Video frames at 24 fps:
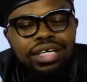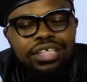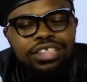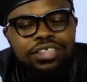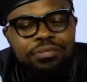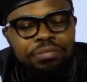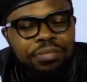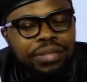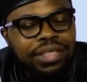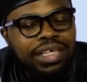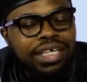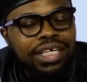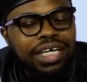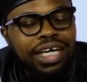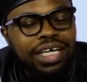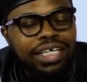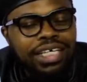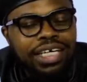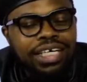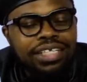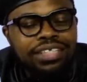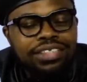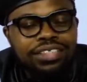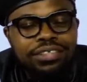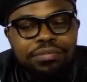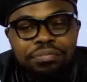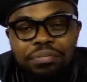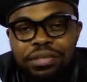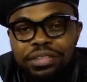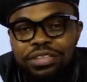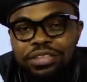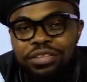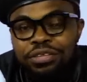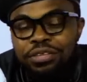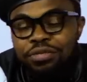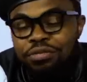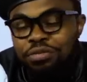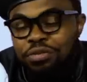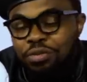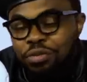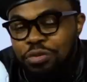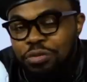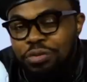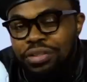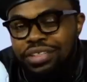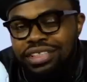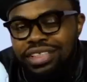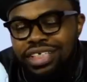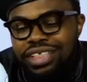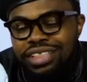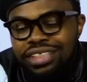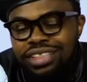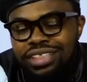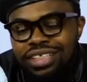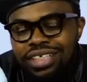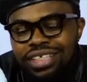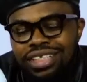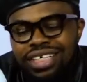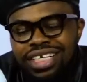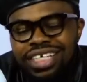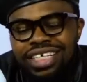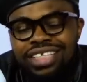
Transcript: speaking against the person of Hubert Angel